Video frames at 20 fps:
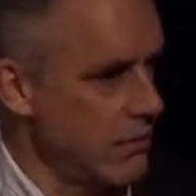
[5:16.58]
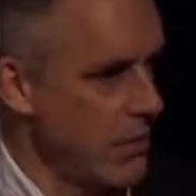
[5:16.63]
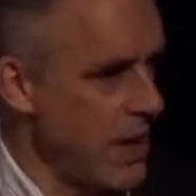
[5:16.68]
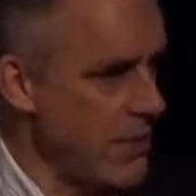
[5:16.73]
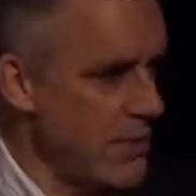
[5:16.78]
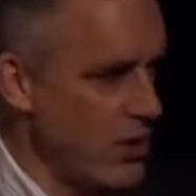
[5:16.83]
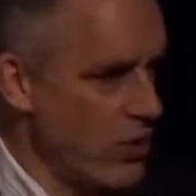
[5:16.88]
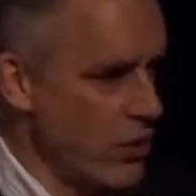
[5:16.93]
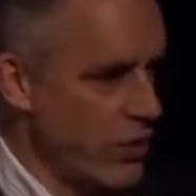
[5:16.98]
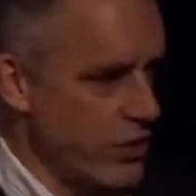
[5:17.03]

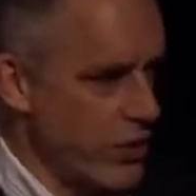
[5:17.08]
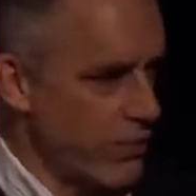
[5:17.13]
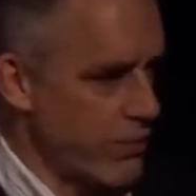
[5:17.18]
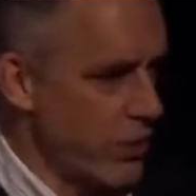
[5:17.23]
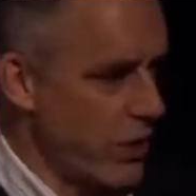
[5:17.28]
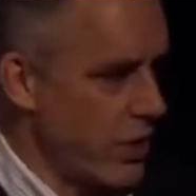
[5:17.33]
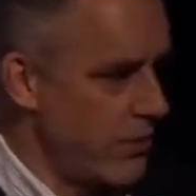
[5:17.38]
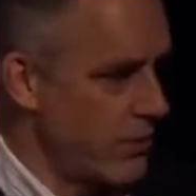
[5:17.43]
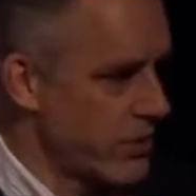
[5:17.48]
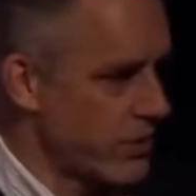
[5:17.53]
maybe all your
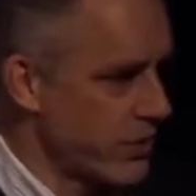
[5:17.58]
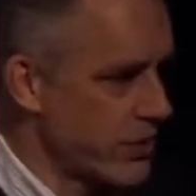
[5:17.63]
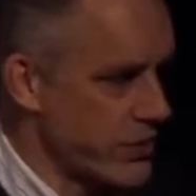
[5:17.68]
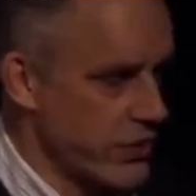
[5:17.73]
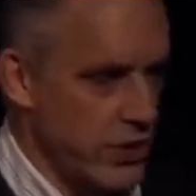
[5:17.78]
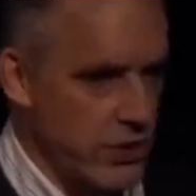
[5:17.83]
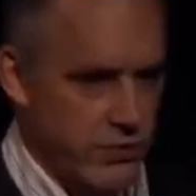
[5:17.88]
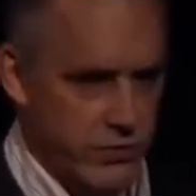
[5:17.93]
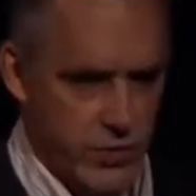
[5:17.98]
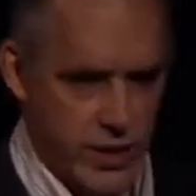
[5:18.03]
problems are
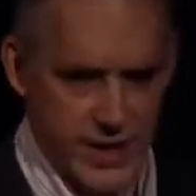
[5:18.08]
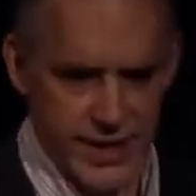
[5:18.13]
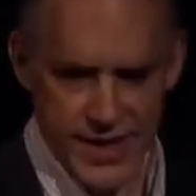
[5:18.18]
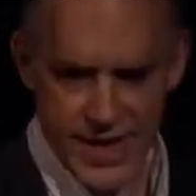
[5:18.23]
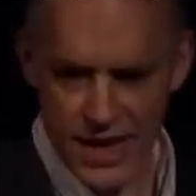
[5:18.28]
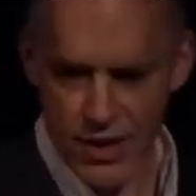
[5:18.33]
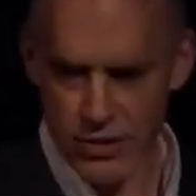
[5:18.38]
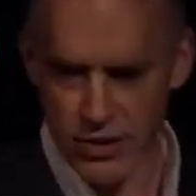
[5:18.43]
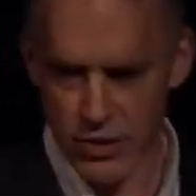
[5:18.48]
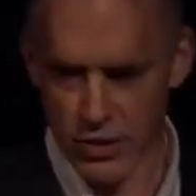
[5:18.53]
solved right
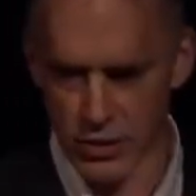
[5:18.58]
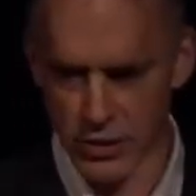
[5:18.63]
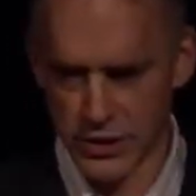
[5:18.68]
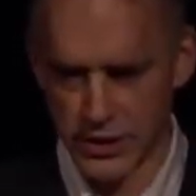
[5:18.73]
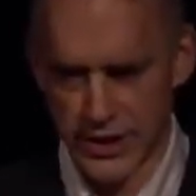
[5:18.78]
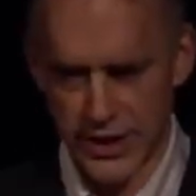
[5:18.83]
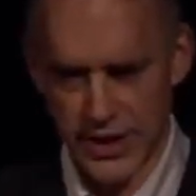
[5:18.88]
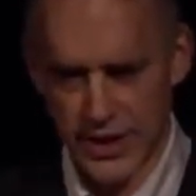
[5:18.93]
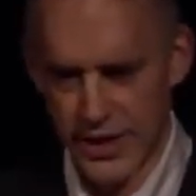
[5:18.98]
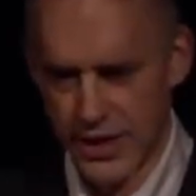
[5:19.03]
now. You're all
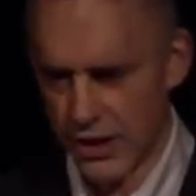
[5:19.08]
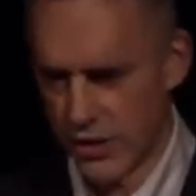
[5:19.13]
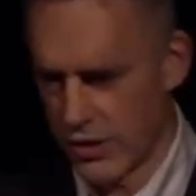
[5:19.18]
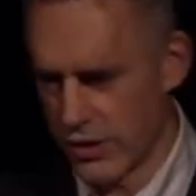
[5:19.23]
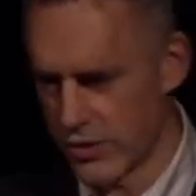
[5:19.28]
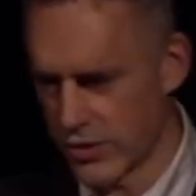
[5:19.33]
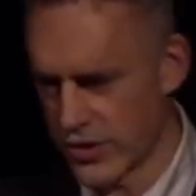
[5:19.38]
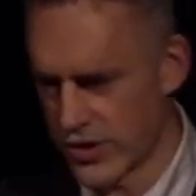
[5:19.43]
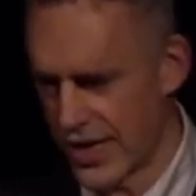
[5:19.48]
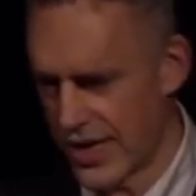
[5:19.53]
sitting here.
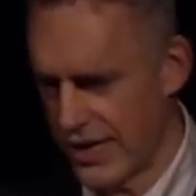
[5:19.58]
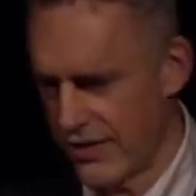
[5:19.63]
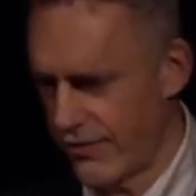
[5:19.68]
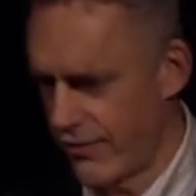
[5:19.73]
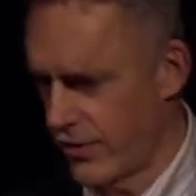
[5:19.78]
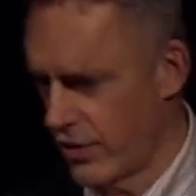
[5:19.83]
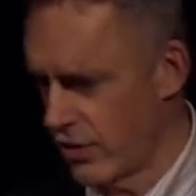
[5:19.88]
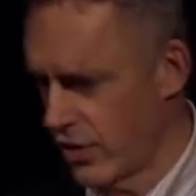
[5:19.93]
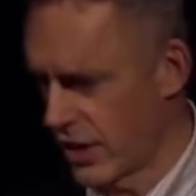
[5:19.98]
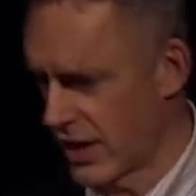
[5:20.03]
You're
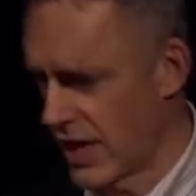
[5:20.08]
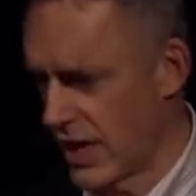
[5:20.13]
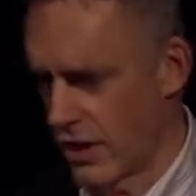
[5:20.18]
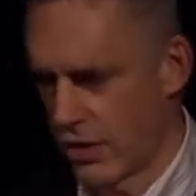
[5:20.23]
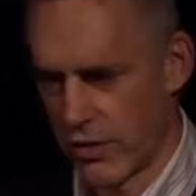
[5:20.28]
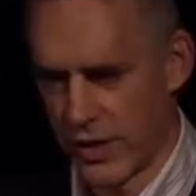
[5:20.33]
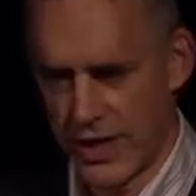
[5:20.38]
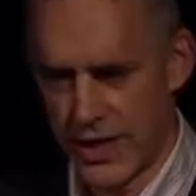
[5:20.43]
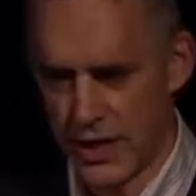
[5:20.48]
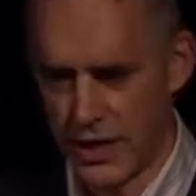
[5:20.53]
safe. You're not
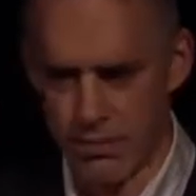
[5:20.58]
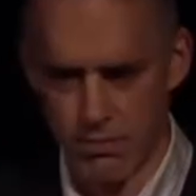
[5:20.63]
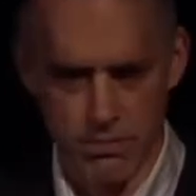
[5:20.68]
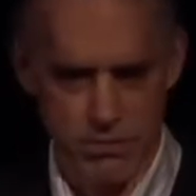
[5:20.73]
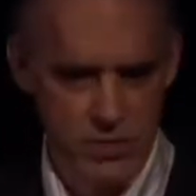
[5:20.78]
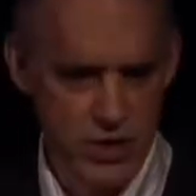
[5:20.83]
hungry.